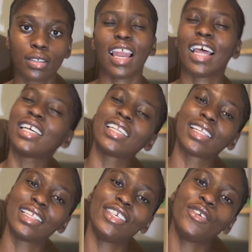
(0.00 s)

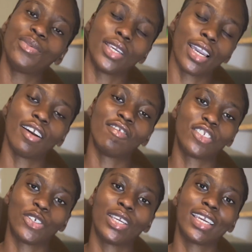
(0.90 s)
Lastly, we have
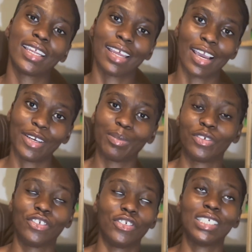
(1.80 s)
Twickenham
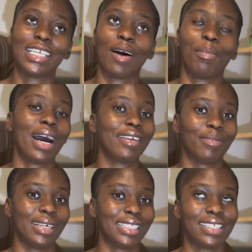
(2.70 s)
student
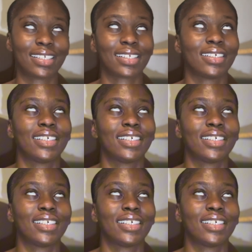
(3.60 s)
apartments.